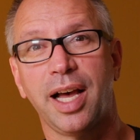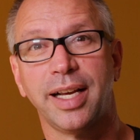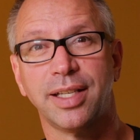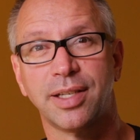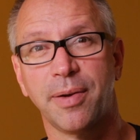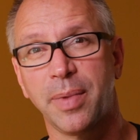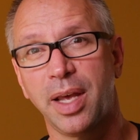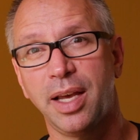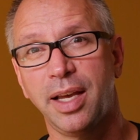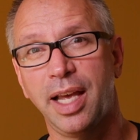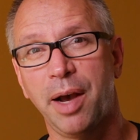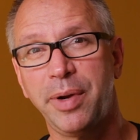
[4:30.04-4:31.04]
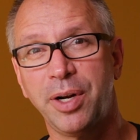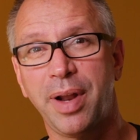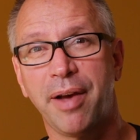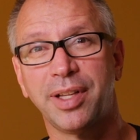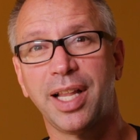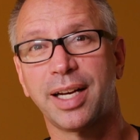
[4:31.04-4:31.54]
lights, and we don't
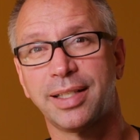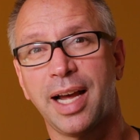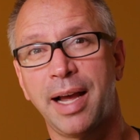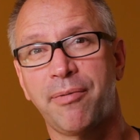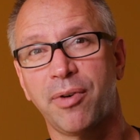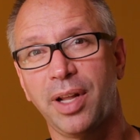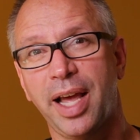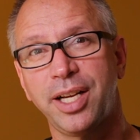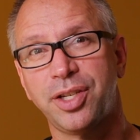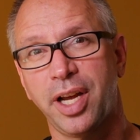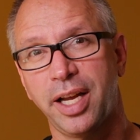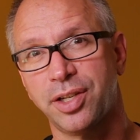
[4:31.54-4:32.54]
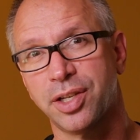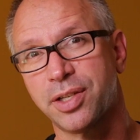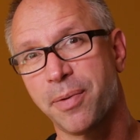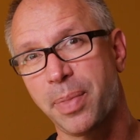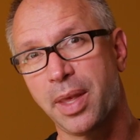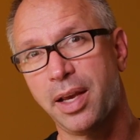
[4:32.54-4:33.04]
have a lot of time for light
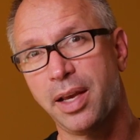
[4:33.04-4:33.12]
changes.